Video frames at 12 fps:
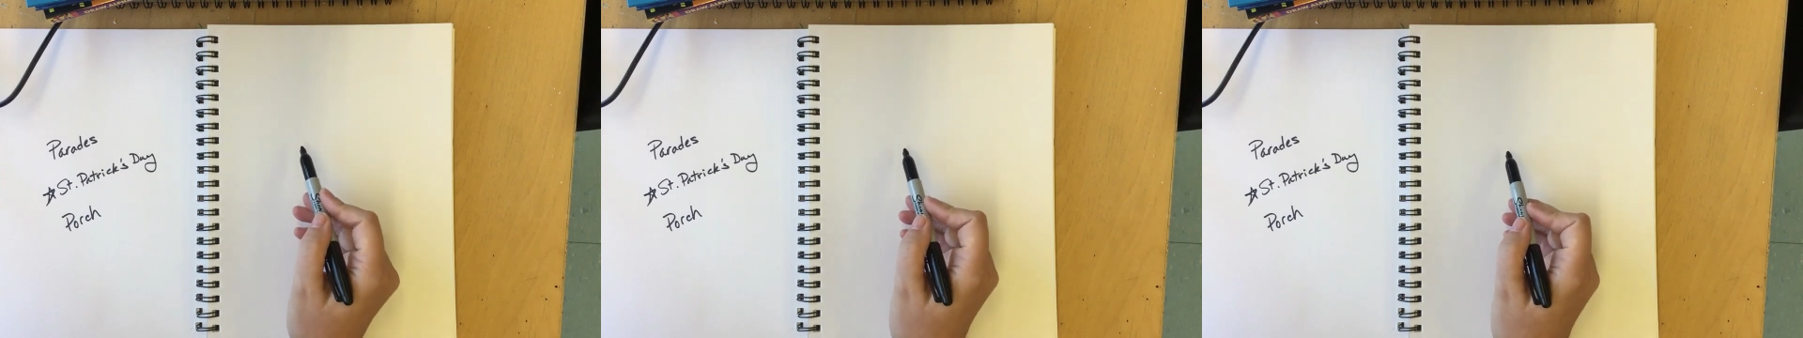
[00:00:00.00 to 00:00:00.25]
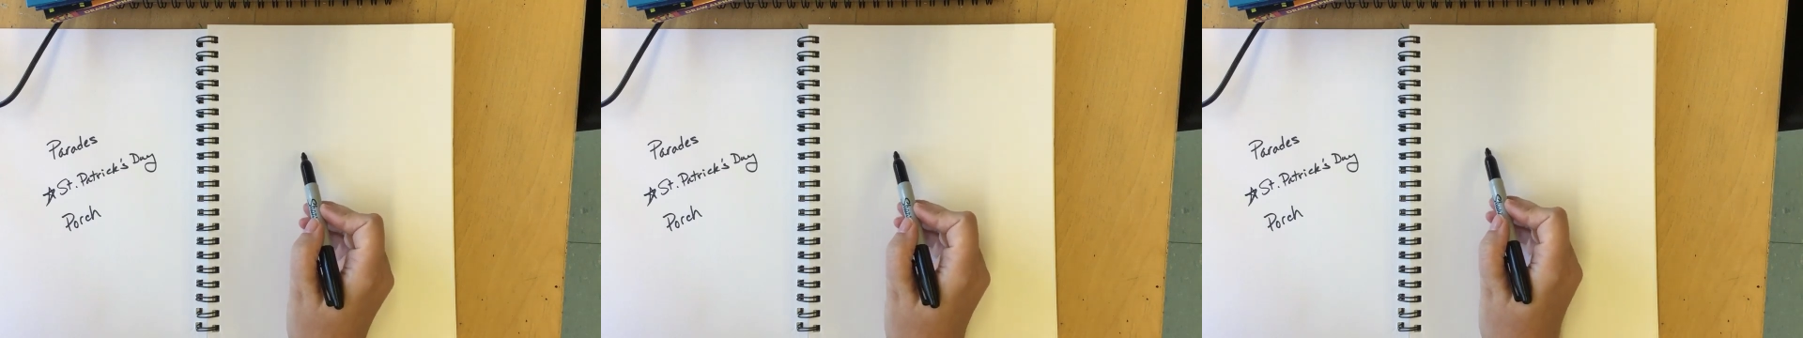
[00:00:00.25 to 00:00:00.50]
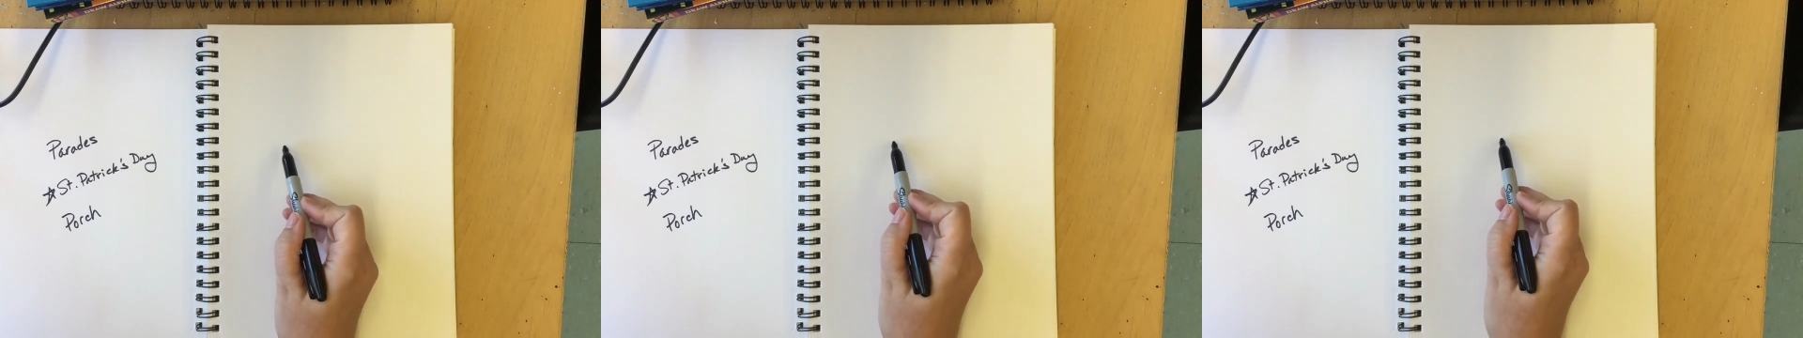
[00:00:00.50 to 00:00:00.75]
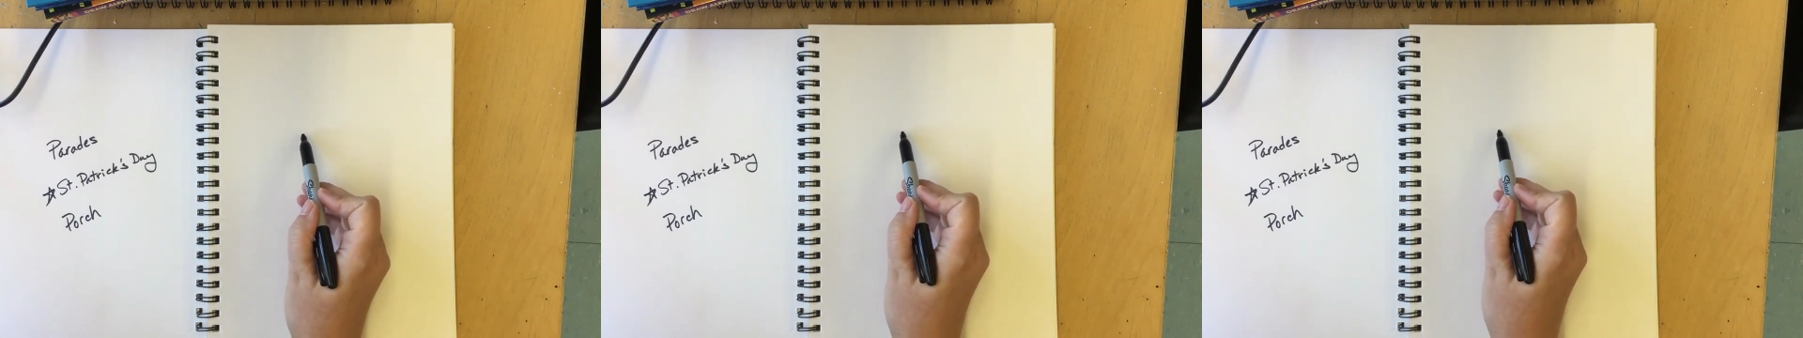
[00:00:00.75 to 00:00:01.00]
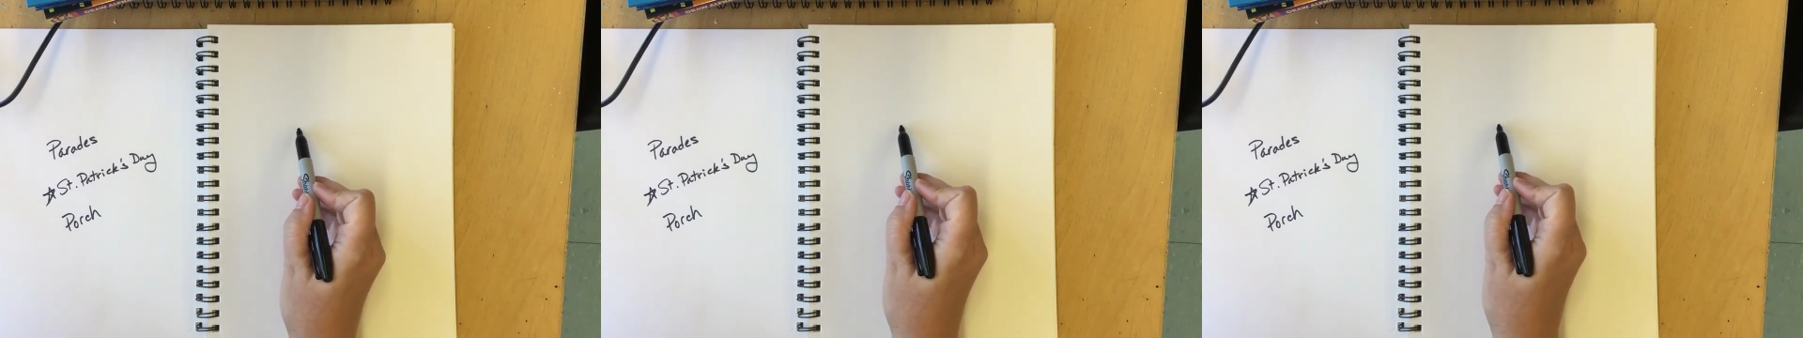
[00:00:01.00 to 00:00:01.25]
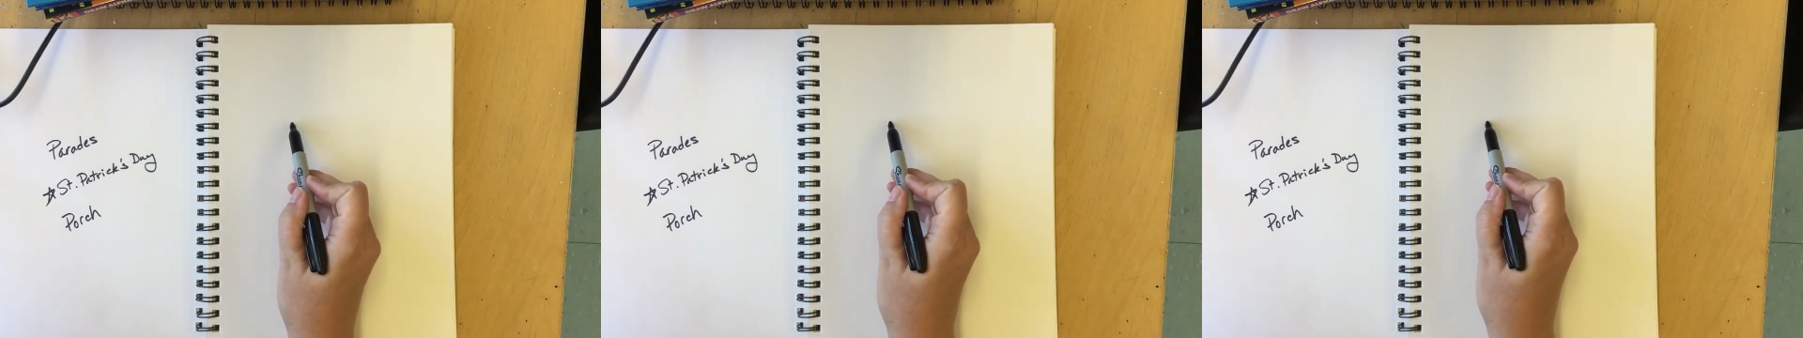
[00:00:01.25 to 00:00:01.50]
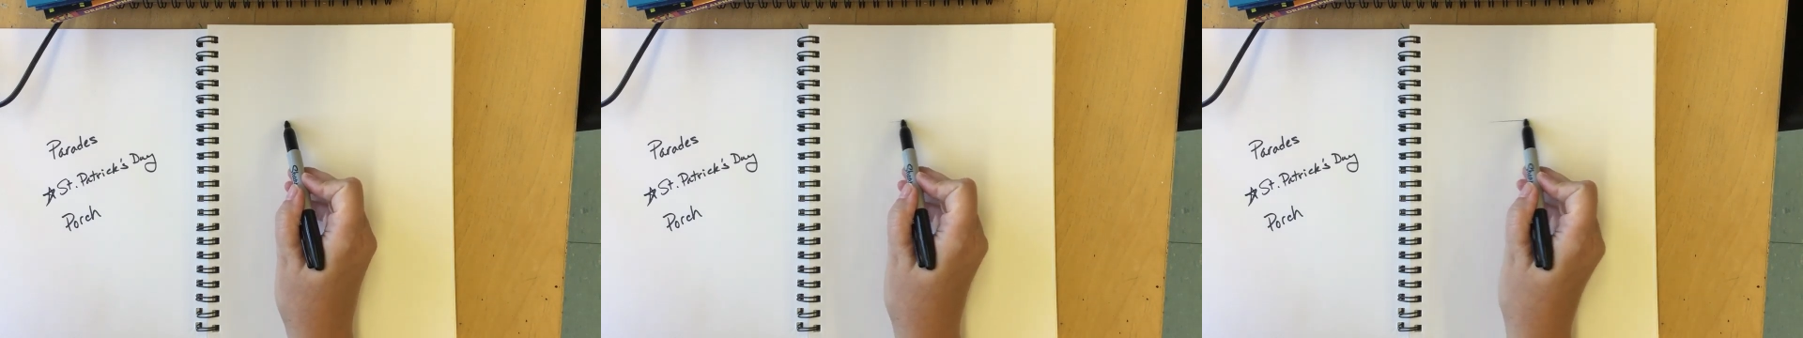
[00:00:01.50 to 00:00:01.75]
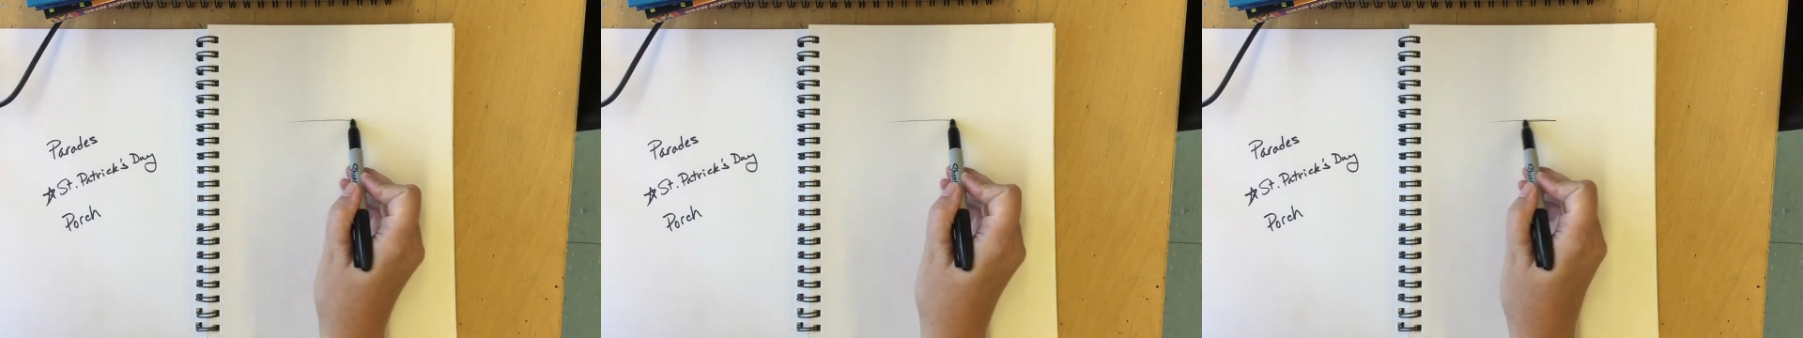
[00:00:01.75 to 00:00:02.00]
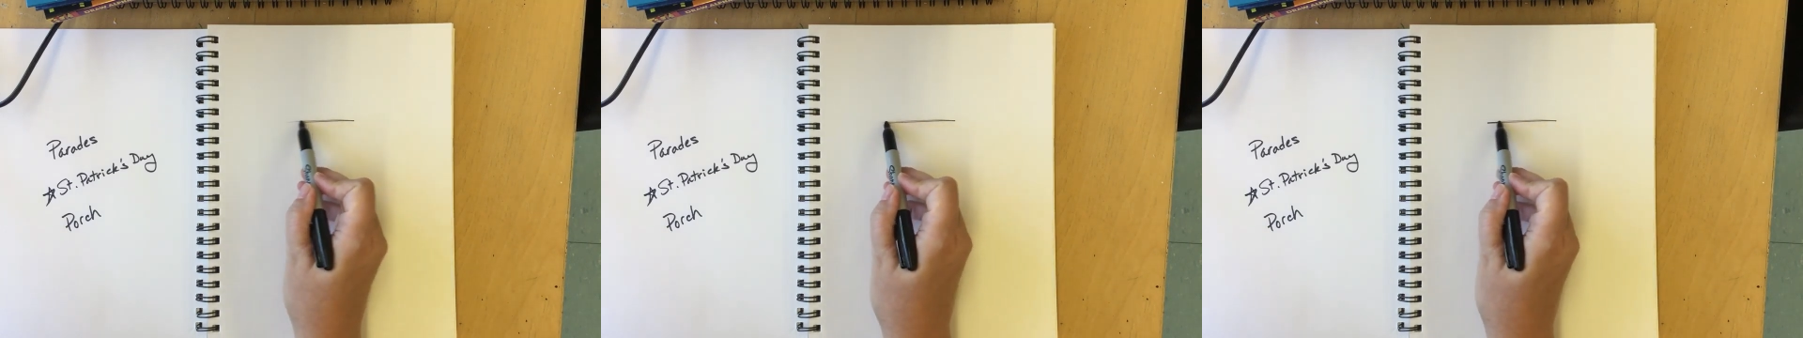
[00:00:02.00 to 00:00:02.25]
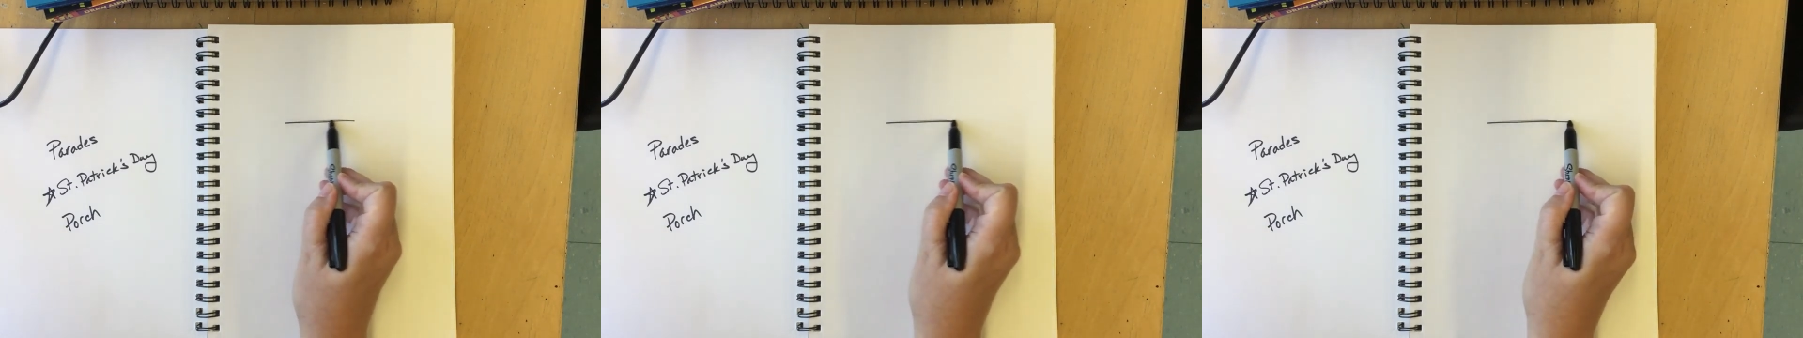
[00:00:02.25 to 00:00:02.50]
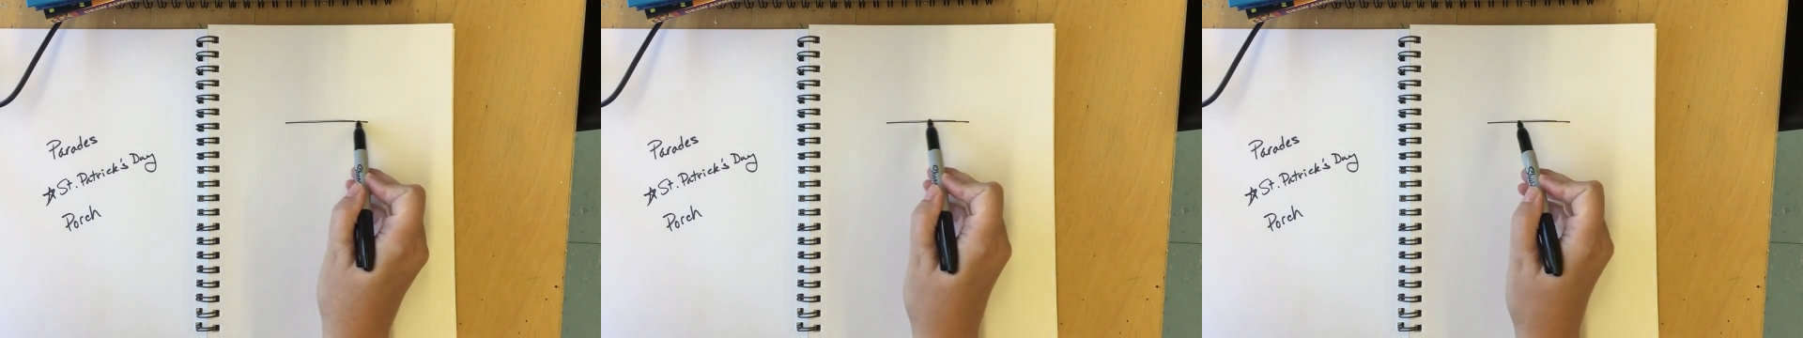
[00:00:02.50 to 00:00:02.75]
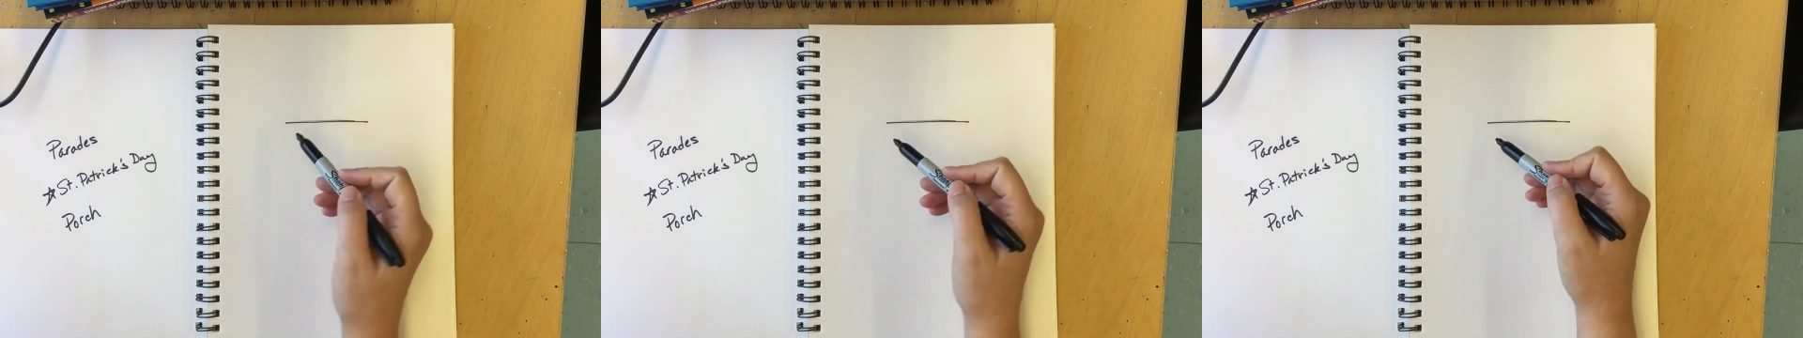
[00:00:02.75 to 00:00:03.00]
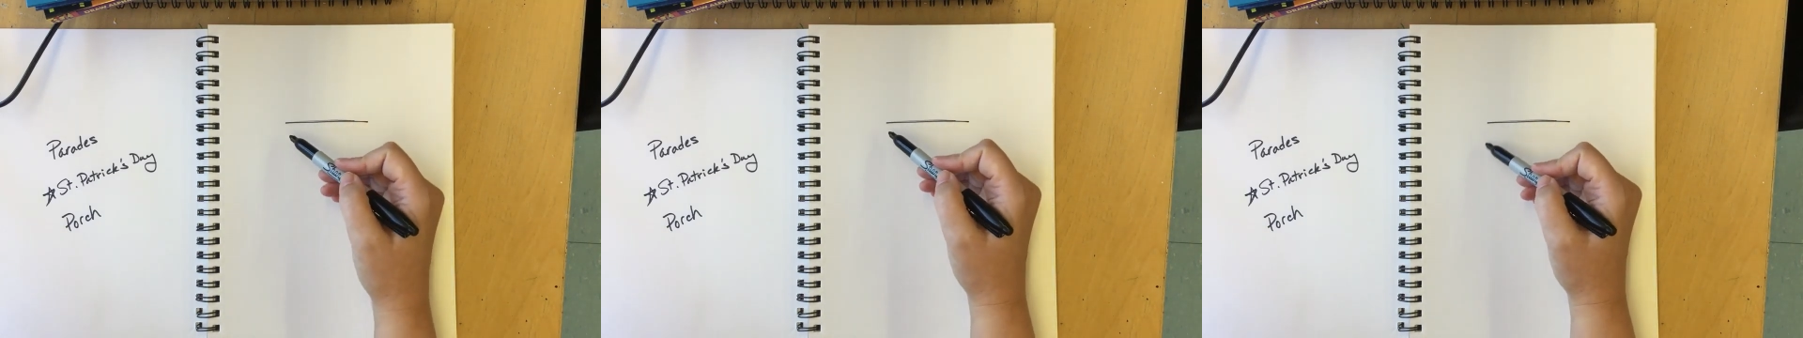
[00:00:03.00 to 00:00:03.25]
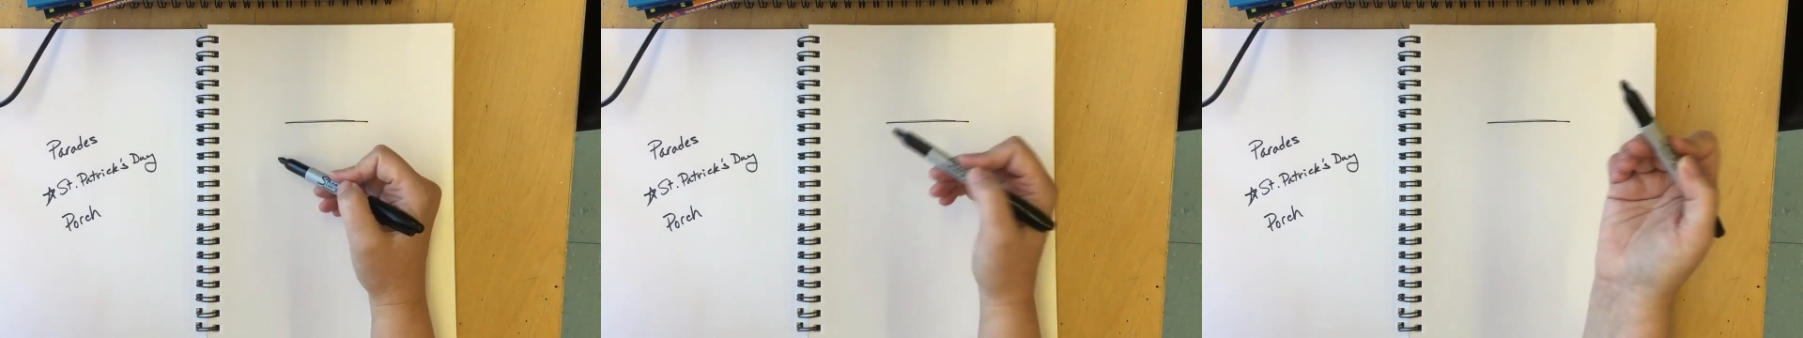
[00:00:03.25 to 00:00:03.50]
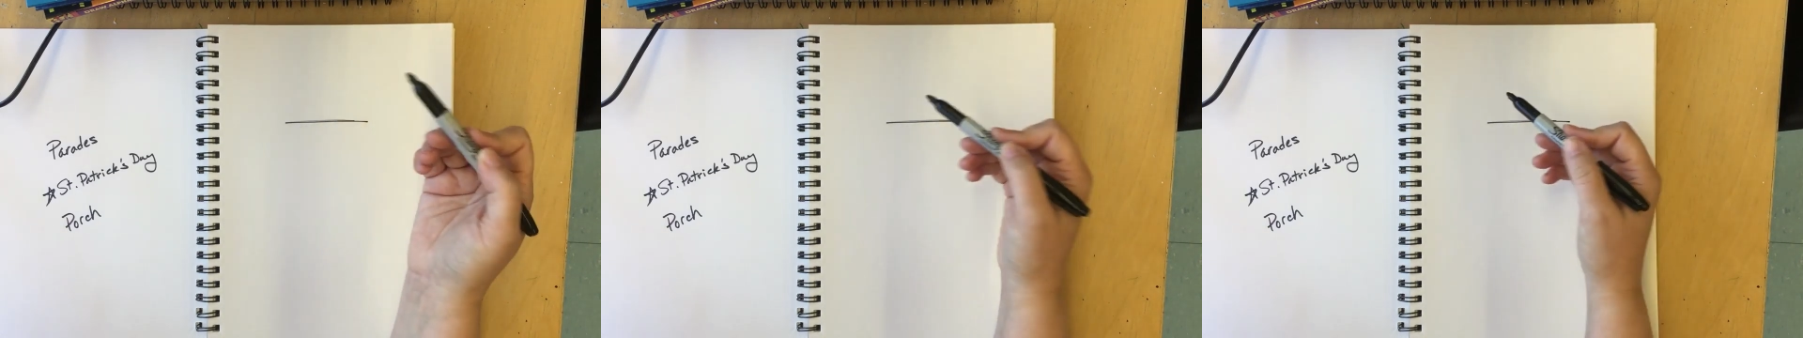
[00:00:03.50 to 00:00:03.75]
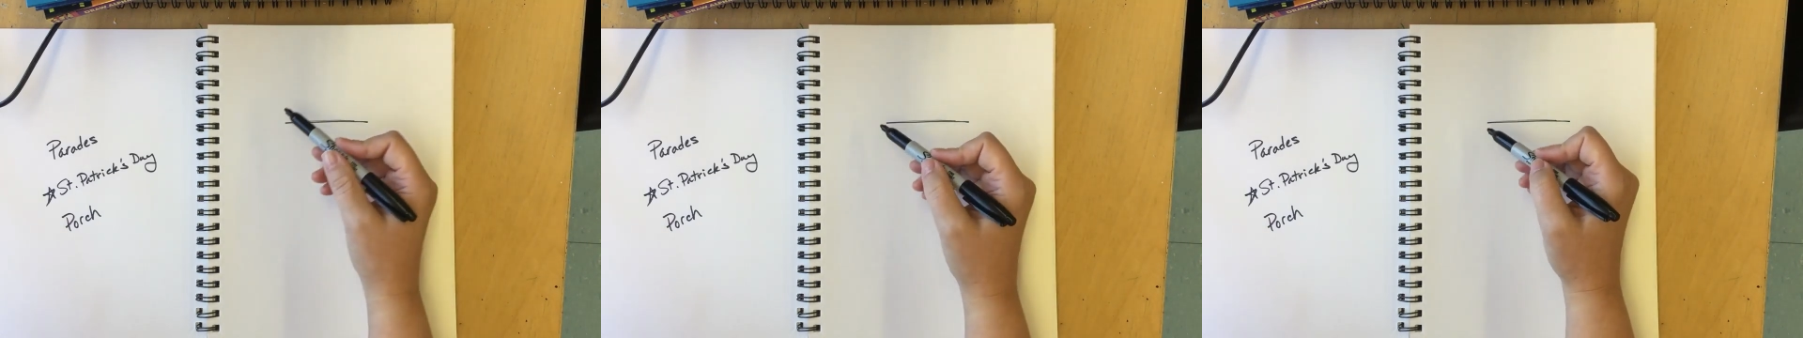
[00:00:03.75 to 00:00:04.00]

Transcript: No face is visible, so there are no lips to read.